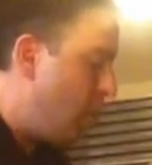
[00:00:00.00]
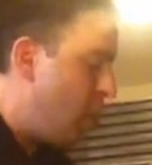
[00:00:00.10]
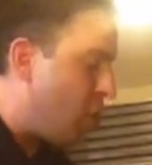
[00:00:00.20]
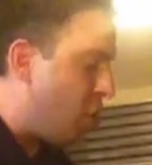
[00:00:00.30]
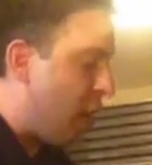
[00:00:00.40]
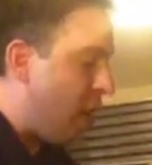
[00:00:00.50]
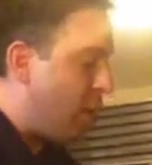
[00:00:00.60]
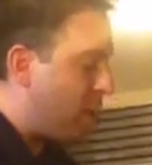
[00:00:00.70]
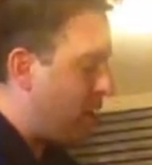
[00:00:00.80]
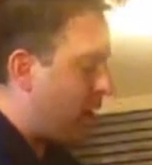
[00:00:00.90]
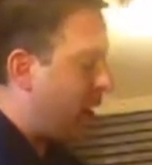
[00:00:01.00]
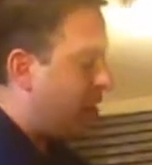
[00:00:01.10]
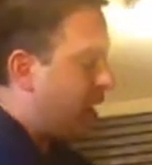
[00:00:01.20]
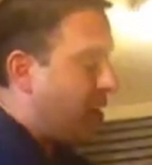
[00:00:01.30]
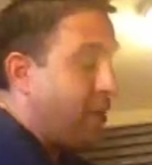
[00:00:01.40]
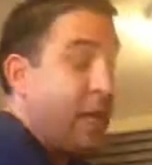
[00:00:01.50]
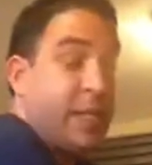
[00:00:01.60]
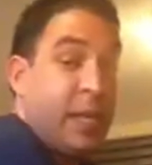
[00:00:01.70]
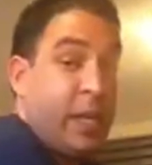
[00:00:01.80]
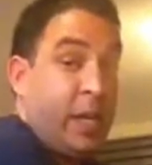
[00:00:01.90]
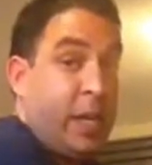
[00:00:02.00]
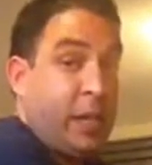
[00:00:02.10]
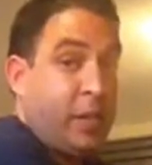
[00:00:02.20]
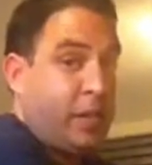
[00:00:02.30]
So now it's al dente,